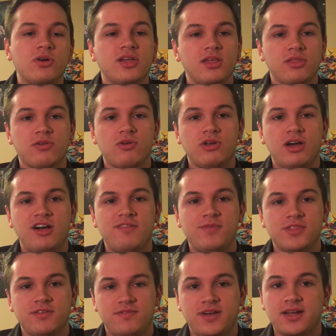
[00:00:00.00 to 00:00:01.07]
Don't get thrown
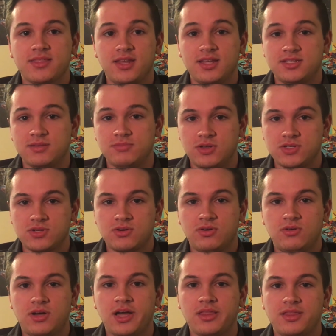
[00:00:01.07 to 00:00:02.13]
off by the fact that it's a
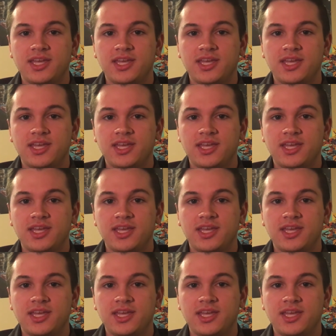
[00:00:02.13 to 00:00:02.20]
musical.